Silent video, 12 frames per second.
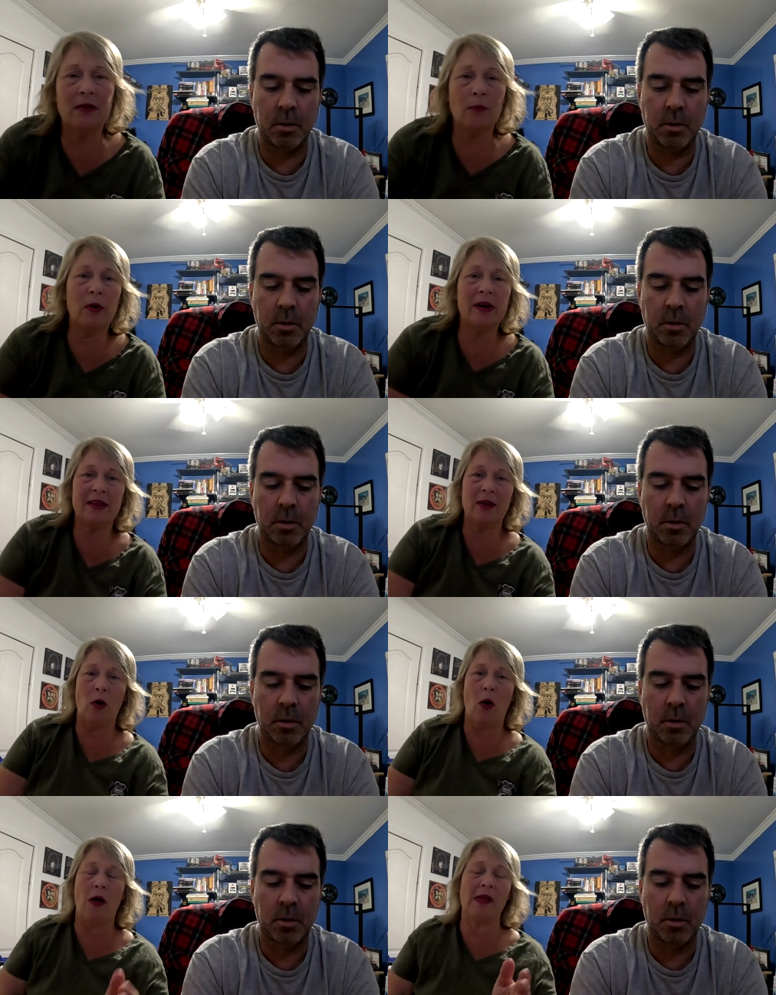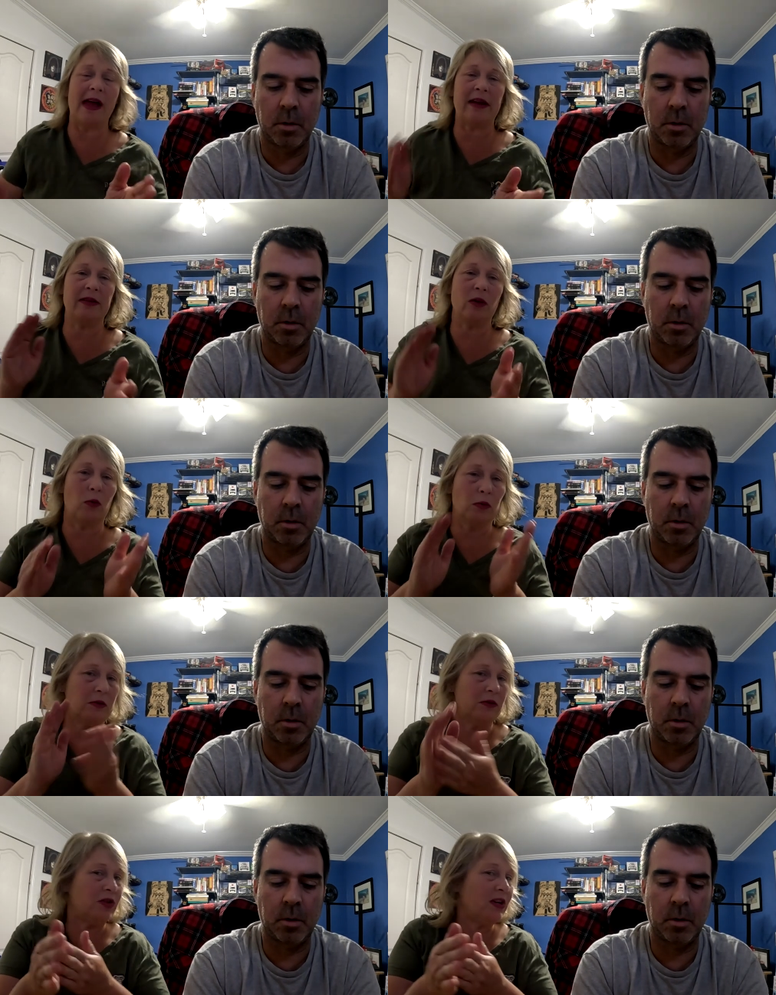Speaker 1: one of the a lot of the
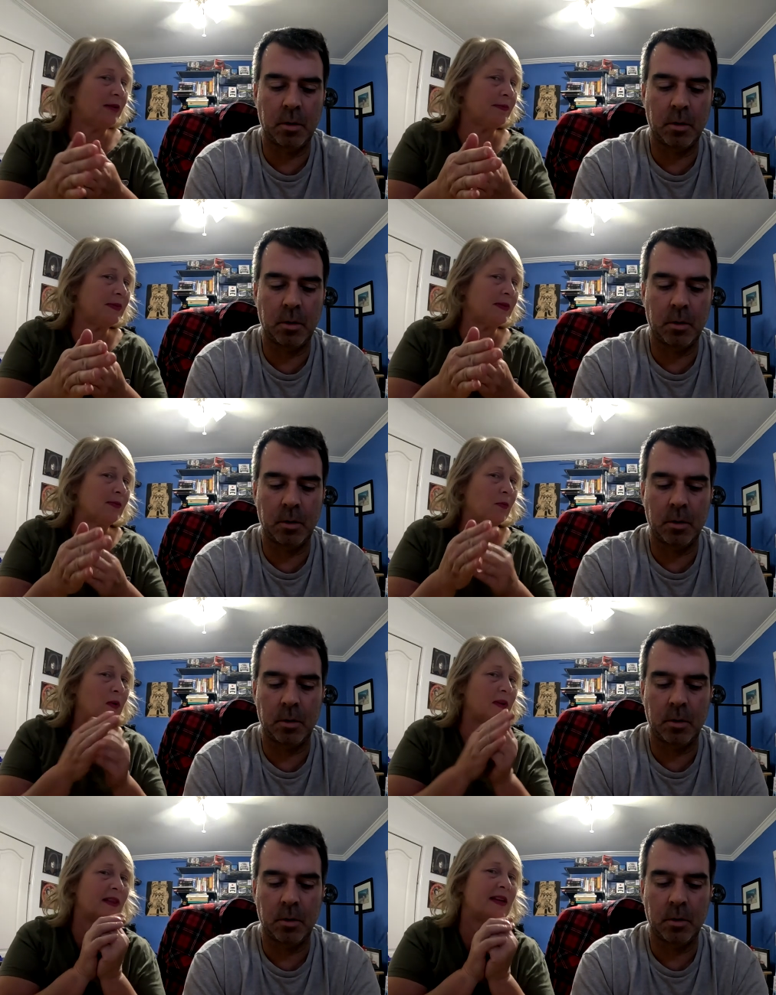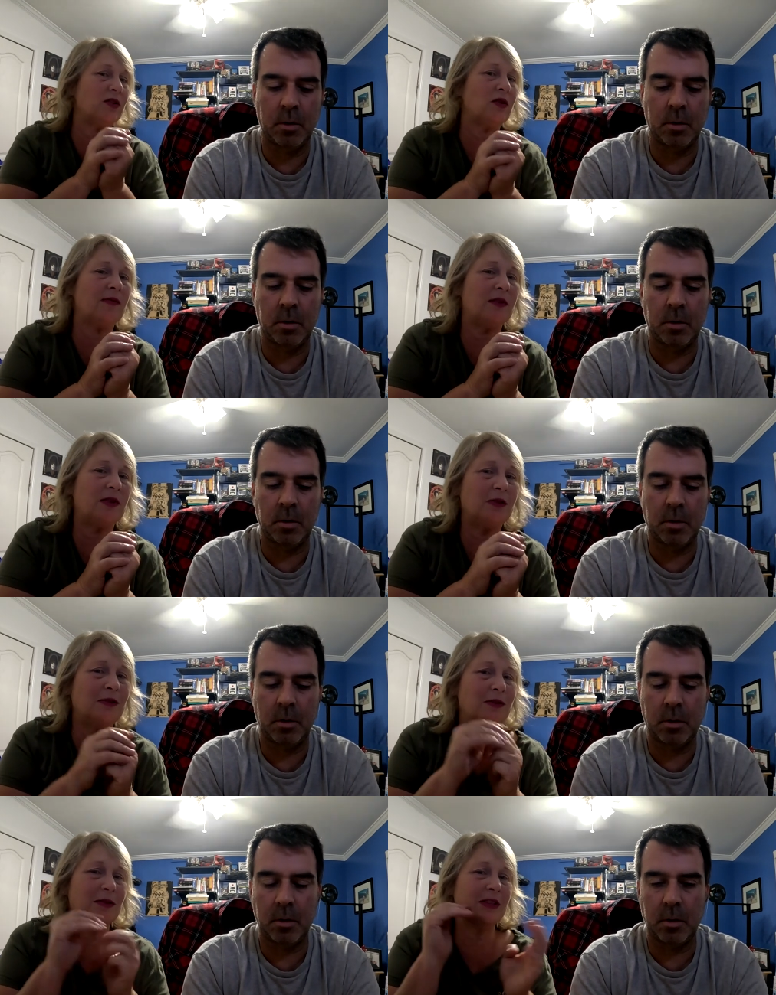older ships, one of the things you have to do
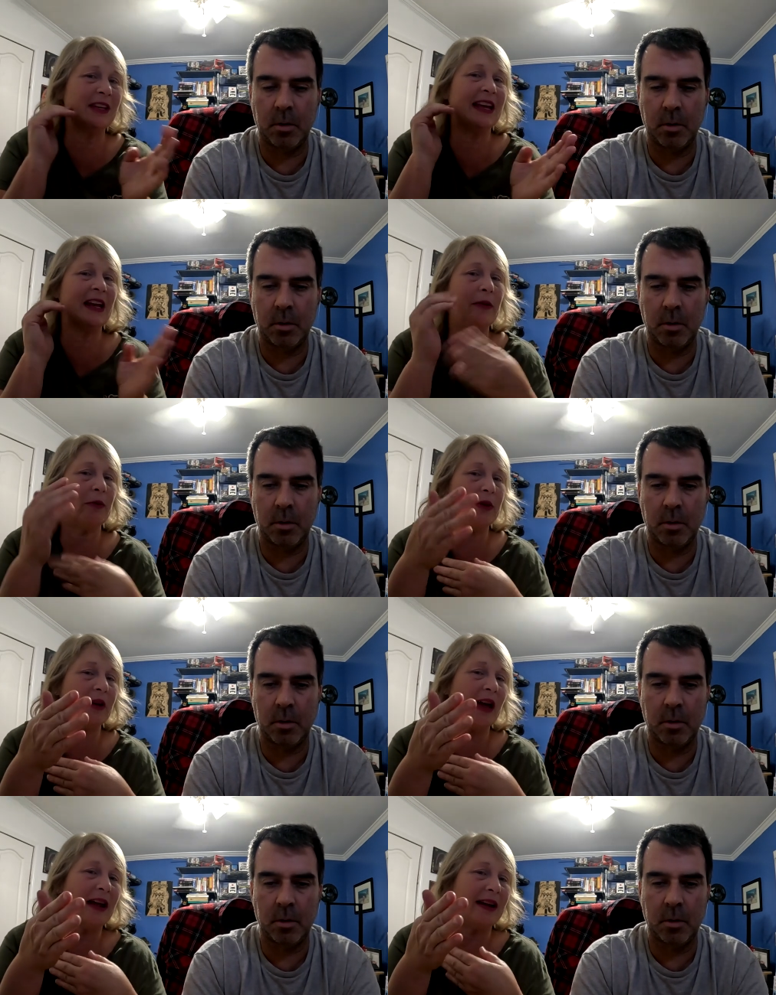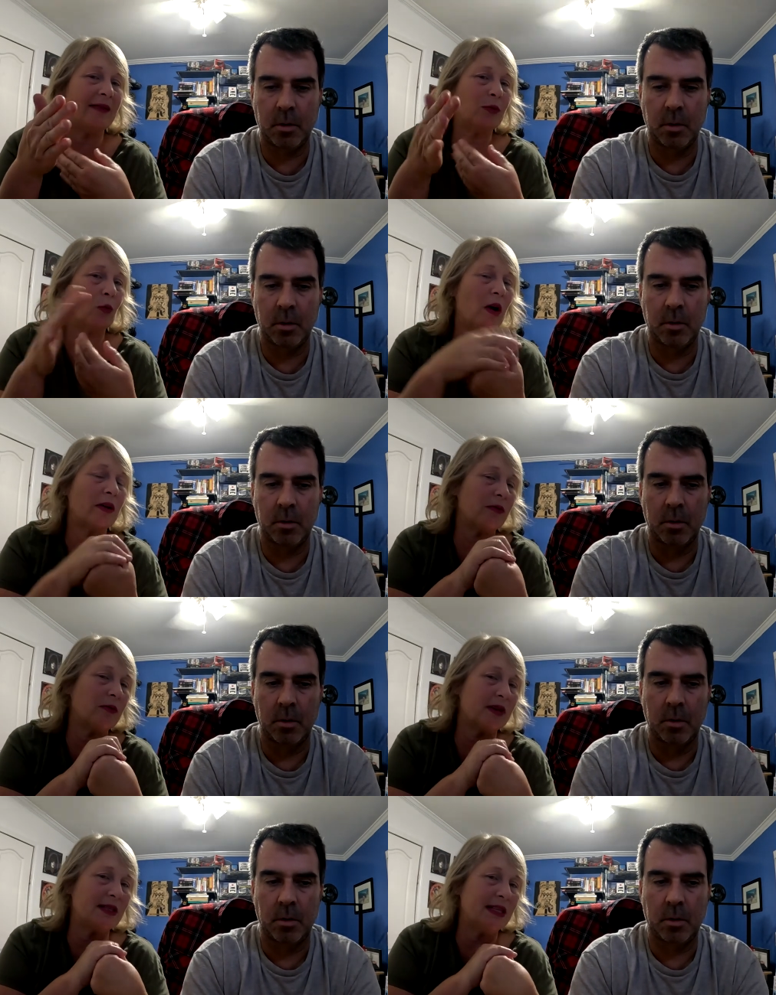is to get anywhere you kind of have to walk through the
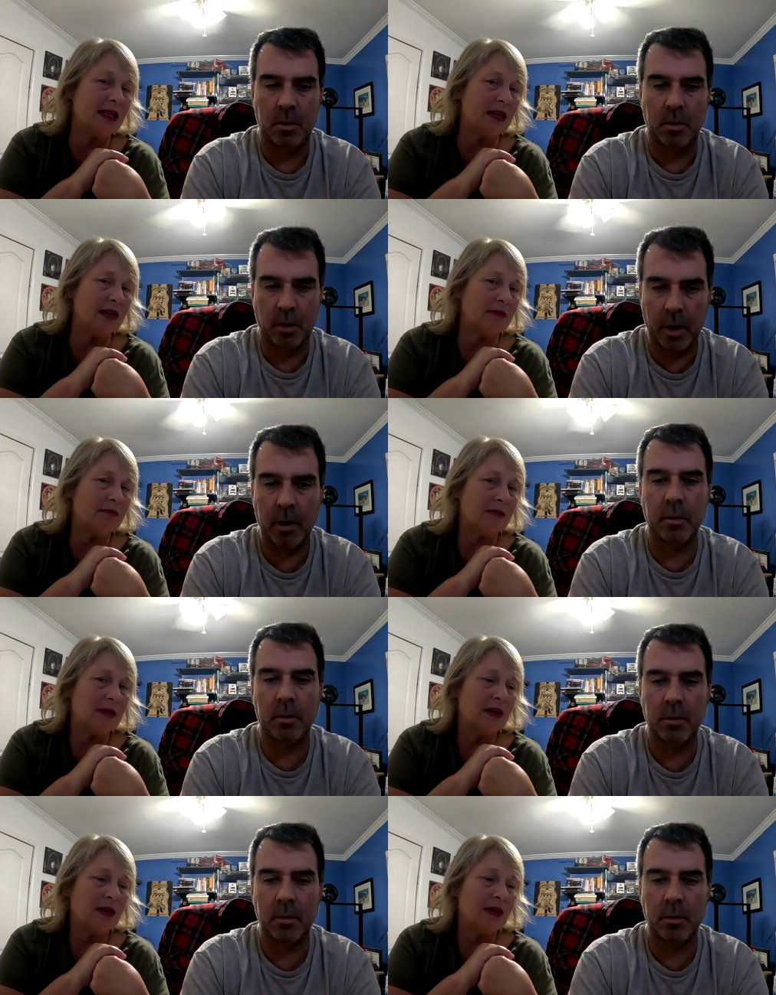casino. Yeah.